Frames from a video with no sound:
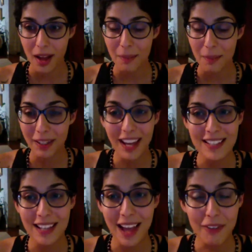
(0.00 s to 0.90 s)
but
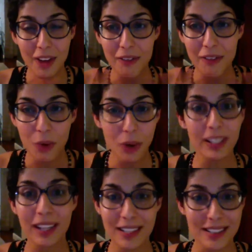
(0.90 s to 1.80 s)
guys, I've got four
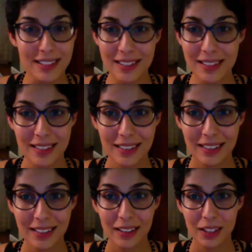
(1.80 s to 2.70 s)
kids.
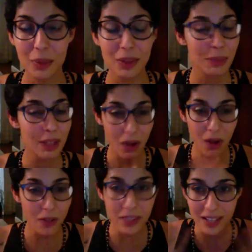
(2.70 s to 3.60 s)
They're with me
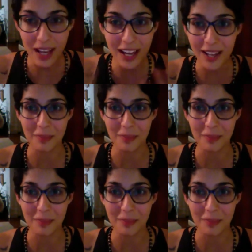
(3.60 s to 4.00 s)
all the time.